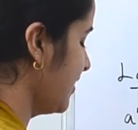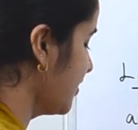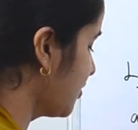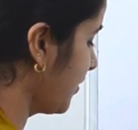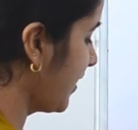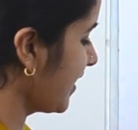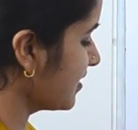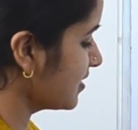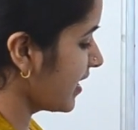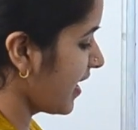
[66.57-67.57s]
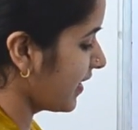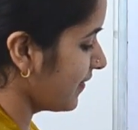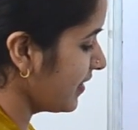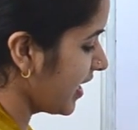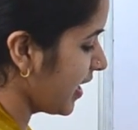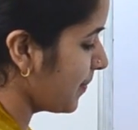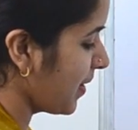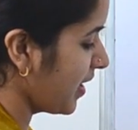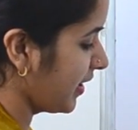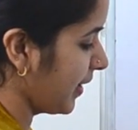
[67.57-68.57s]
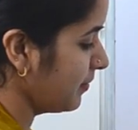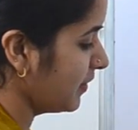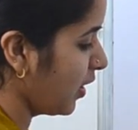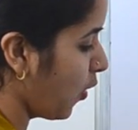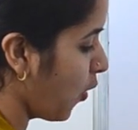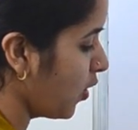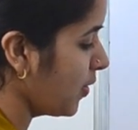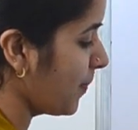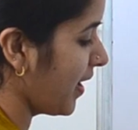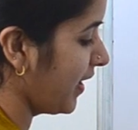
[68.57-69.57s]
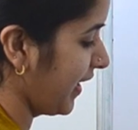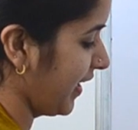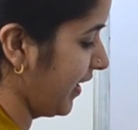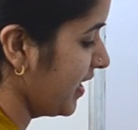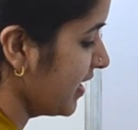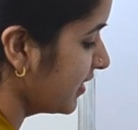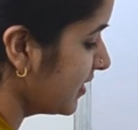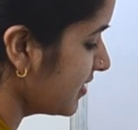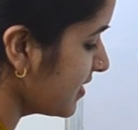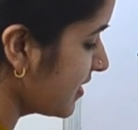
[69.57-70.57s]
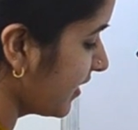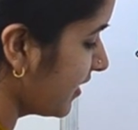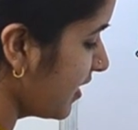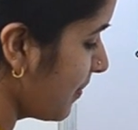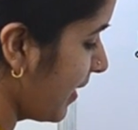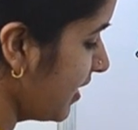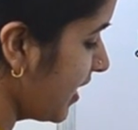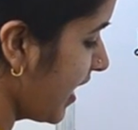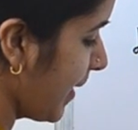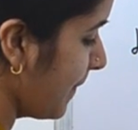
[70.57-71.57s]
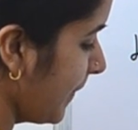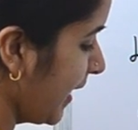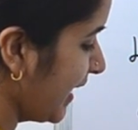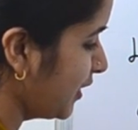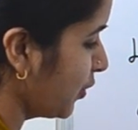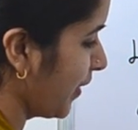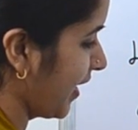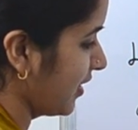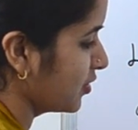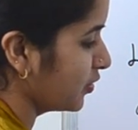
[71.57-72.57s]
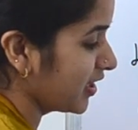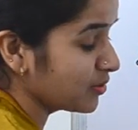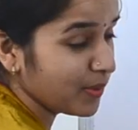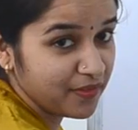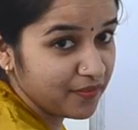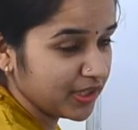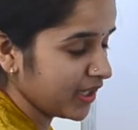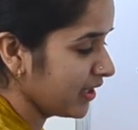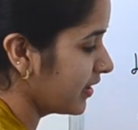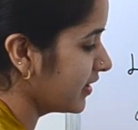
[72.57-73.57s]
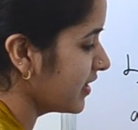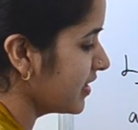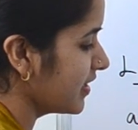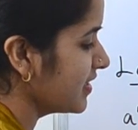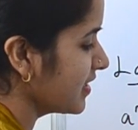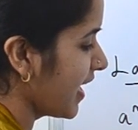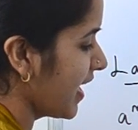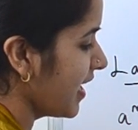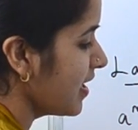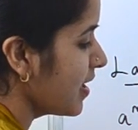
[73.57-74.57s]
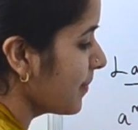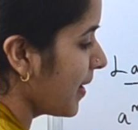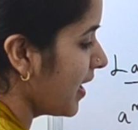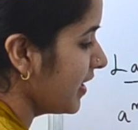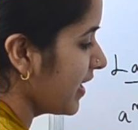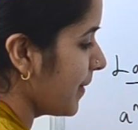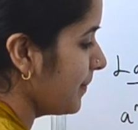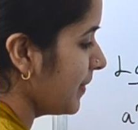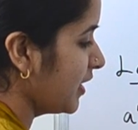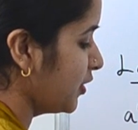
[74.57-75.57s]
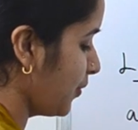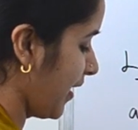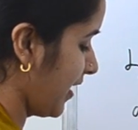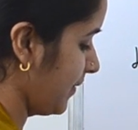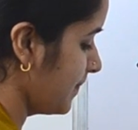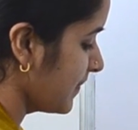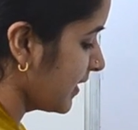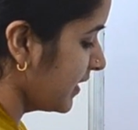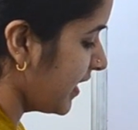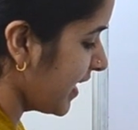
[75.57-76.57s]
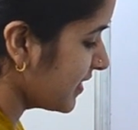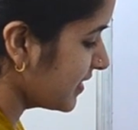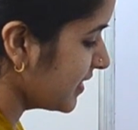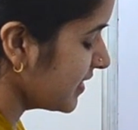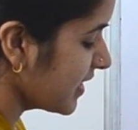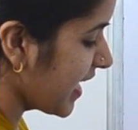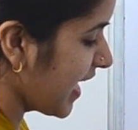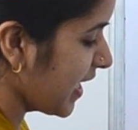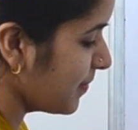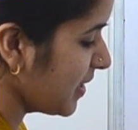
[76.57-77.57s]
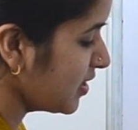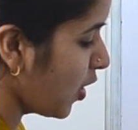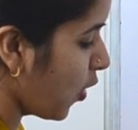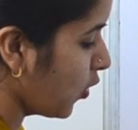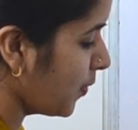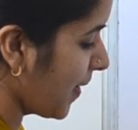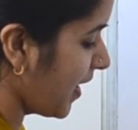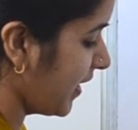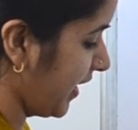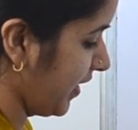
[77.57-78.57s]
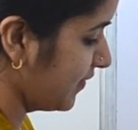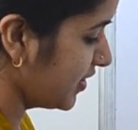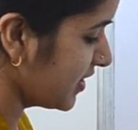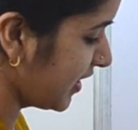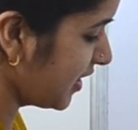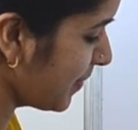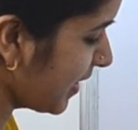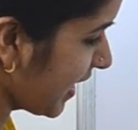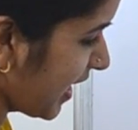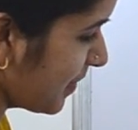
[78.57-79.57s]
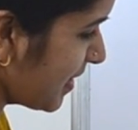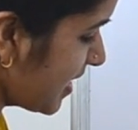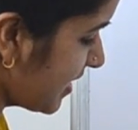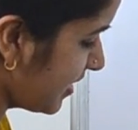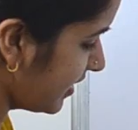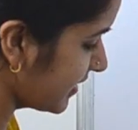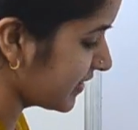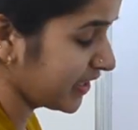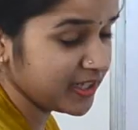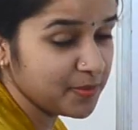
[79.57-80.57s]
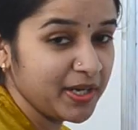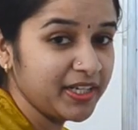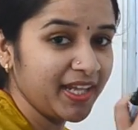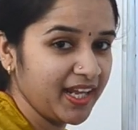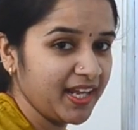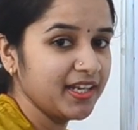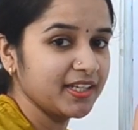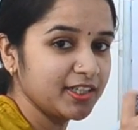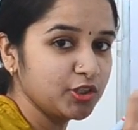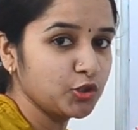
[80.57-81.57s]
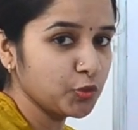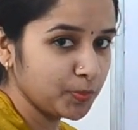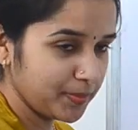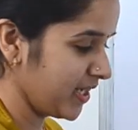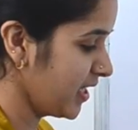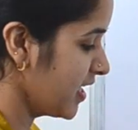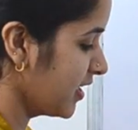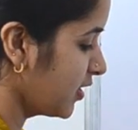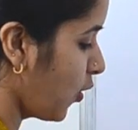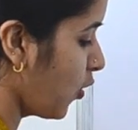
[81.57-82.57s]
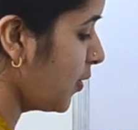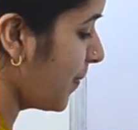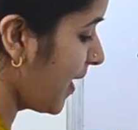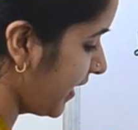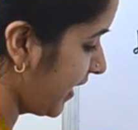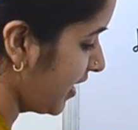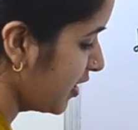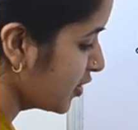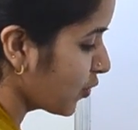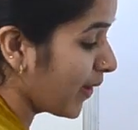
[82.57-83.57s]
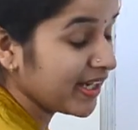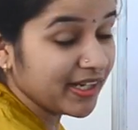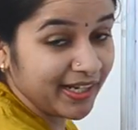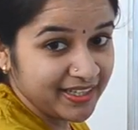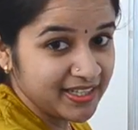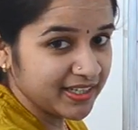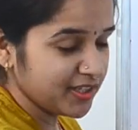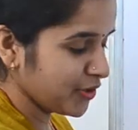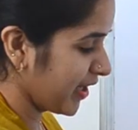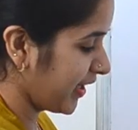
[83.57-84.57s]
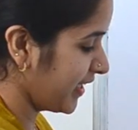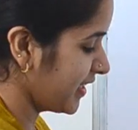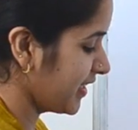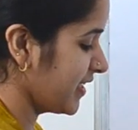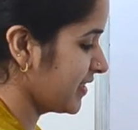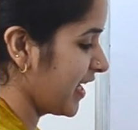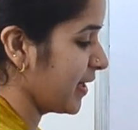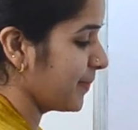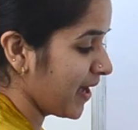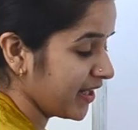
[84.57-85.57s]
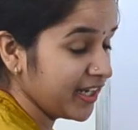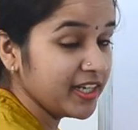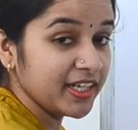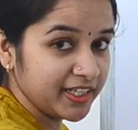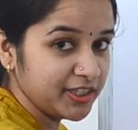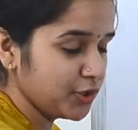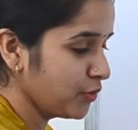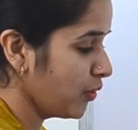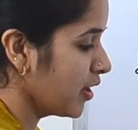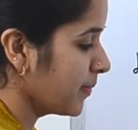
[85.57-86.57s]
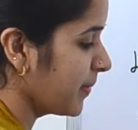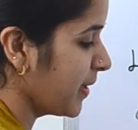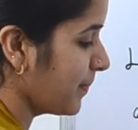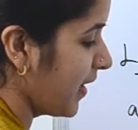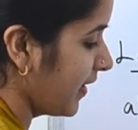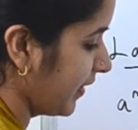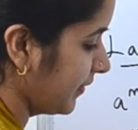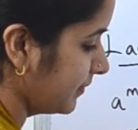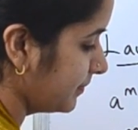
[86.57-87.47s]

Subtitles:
So next they are given A par M the whole par N. This is nothing but M into N. So that's why we have written it as A par M into N. Next is AB the whole par N, which is nothing but AB here is nothing but A into B the whole par N. So while writing it, you can write it as A par N into B par N.